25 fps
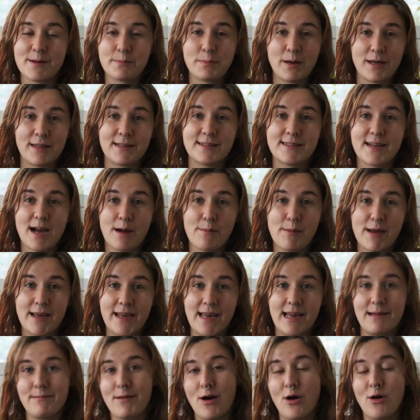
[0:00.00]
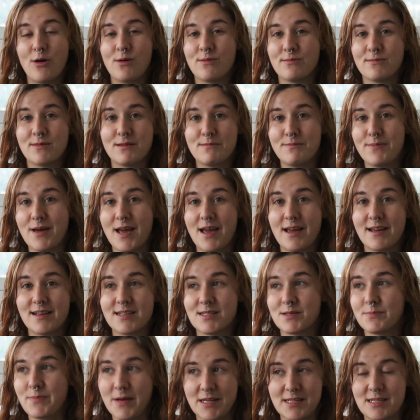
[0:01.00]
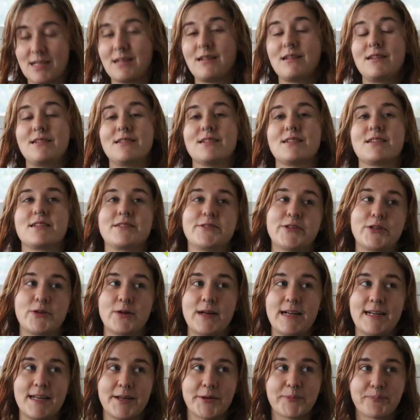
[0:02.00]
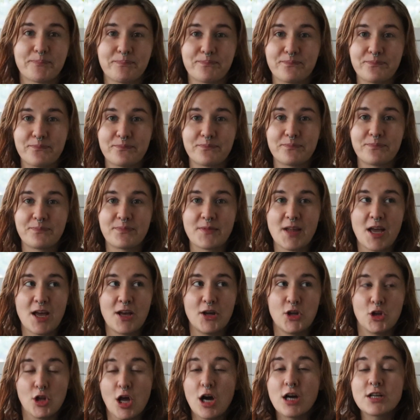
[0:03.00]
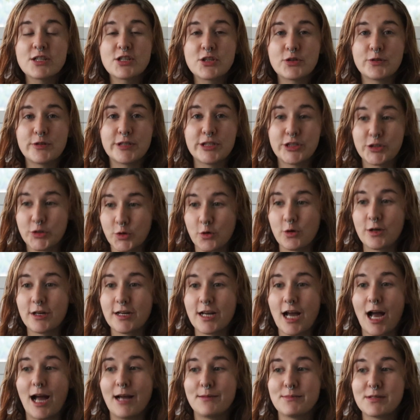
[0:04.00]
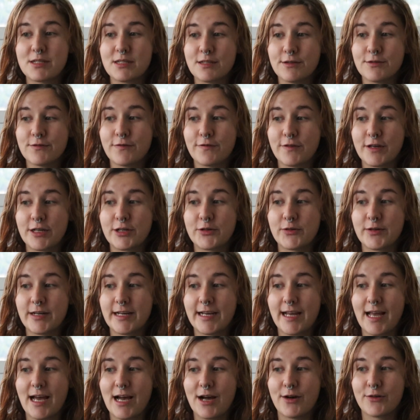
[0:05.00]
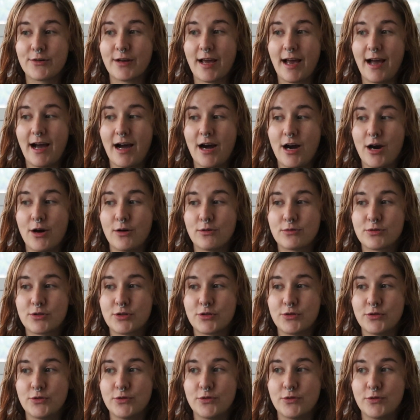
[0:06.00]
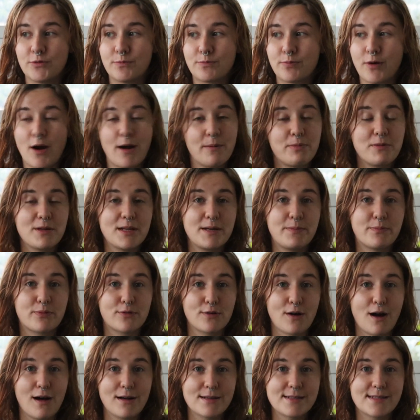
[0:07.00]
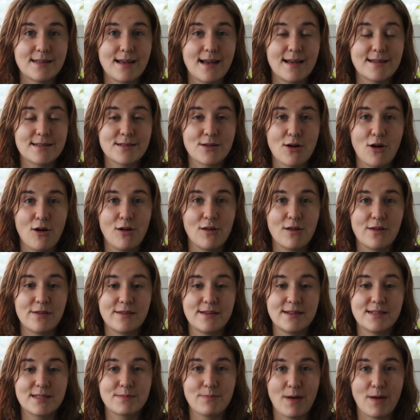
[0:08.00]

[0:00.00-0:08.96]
by the time I get home, the bag is basically disintegrating. Long story short, I'm still figuring out how to properly process all of these